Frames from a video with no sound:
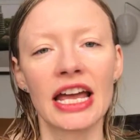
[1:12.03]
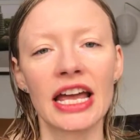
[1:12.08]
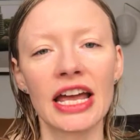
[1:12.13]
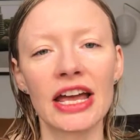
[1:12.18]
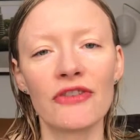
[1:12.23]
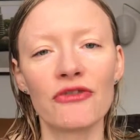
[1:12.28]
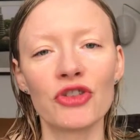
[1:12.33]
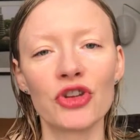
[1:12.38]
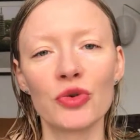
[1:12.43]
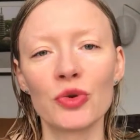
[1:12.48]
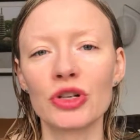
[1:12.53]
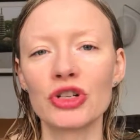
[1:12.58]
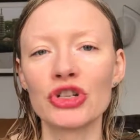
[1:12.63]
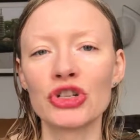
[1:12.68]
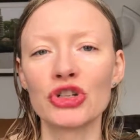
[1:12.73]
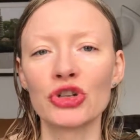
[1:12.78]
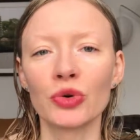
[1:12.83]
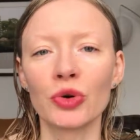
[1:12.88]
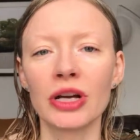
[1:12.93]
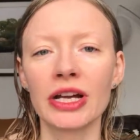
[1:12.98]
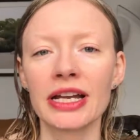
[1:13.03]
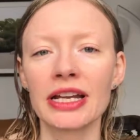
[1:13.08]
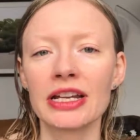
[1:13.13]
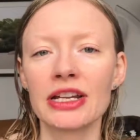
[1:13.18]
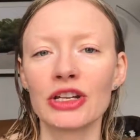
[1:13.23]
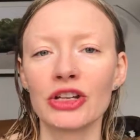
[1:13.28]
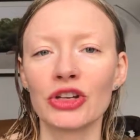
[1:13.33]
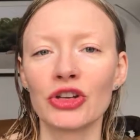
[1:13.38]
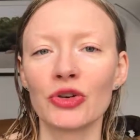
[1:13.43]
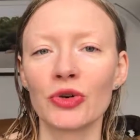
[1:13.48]
If you
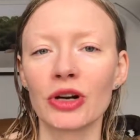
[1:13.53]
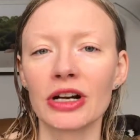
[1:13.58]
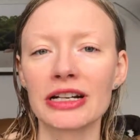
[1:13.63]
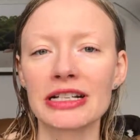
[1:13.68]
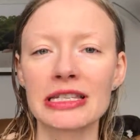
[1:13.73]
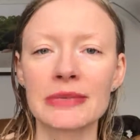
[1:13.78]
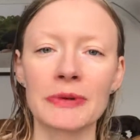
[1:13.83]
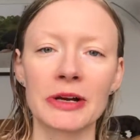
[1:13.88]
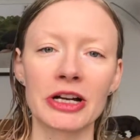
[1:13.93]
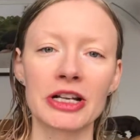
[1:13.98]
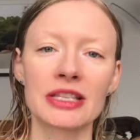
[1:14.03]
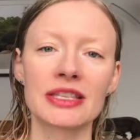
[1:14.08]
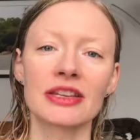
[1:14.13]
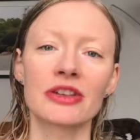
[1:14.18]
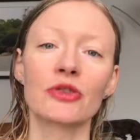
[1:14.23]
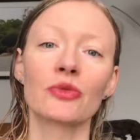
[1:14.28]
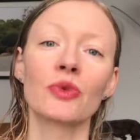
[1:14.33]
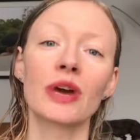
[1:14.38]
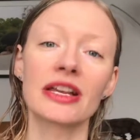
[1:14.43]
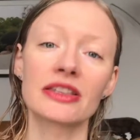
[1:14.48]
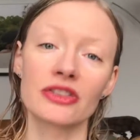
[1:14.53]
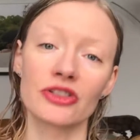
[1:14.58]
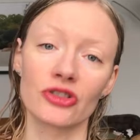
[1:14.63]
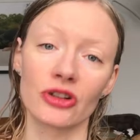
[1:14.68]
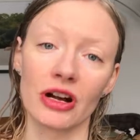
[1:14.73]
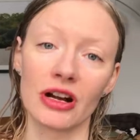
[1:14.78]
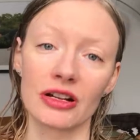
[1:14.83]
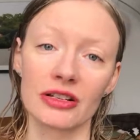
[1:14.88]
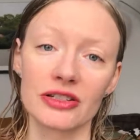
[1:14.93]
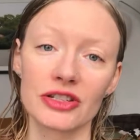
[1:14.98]
enjoyed your experience at a
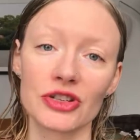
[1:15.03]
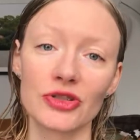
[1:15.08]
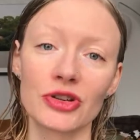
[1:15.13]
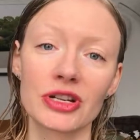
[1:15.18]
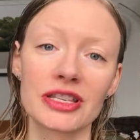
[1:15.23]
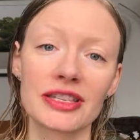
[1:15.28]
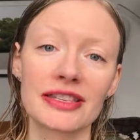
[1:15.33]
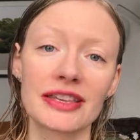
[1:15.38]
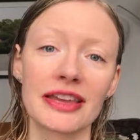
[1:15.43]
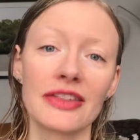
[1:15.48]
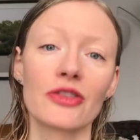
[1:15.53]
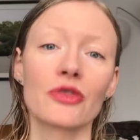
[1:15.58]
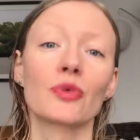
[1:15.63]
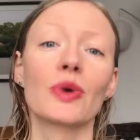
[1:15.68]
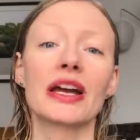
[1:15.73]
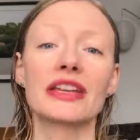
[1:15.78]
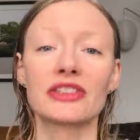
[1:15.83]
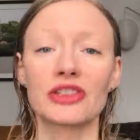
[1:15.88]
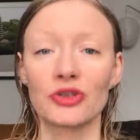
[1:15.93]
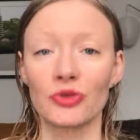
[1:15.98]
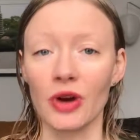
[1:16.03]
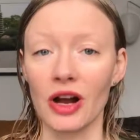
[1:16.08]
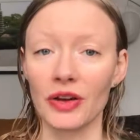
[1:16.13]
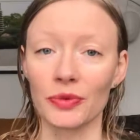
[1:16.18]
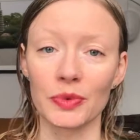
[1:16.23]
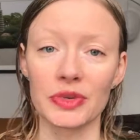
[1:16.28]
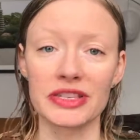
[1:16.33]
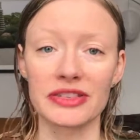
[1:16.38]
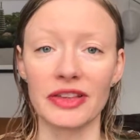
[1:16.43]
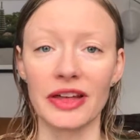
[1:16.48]
restaurant, you could say the
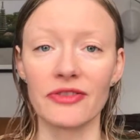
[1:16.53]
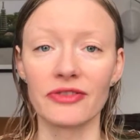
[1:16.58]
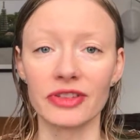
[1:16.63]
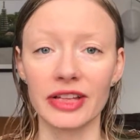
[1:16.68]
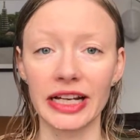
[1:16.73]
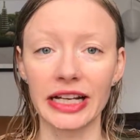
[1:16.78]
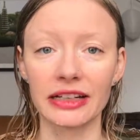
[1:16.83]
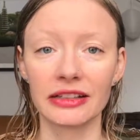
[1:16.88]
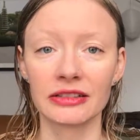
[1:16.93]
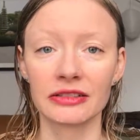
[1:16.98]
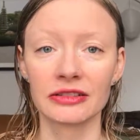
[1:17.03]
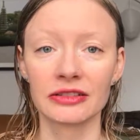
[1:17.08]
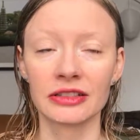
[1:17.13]
restaurant was lovely.